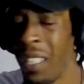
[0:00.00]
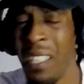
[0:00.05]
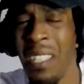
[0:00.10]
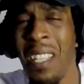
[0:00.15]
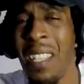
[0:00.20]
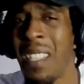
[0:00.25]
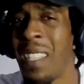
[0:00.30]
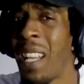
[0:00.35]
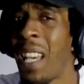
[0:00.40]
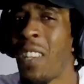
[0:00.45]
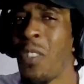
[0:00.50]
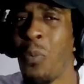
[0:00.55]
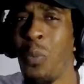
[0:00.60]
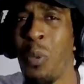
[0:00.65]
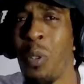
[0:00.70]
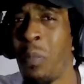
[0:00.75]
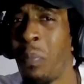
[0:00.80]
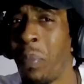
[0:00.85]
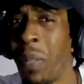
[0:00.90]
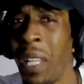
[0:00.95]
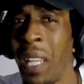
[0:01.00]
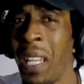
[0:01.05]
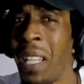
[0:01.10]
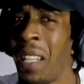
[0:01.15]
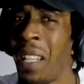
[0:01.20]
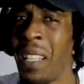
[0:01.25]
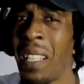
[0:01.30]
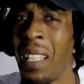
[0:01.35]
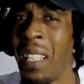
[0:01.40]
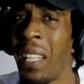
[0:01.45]
It's just nice wordplay.
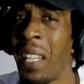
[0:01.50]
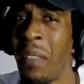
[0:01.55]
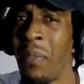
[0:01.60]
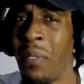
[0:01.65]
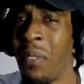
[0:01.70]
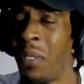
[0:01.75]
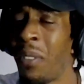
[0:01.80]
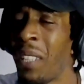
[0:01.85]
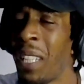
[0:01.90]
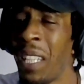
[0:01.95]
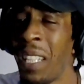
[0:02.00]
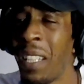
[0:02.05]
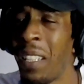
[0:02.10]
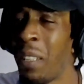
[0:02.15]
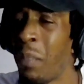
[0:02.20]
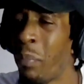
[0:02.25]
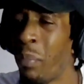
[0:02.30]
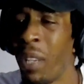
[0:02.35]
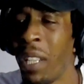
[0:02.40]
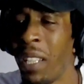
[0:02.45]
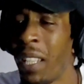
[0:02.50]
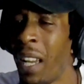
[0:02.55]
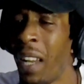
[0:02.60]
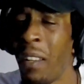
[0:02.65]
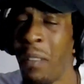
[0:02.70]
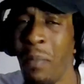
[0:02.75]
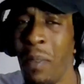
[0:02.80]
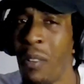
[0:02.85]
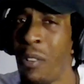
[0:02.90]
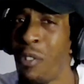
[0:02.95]
Ain't nothing clever and ain't nothing to break
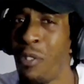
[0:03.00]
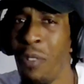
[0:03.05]
down about.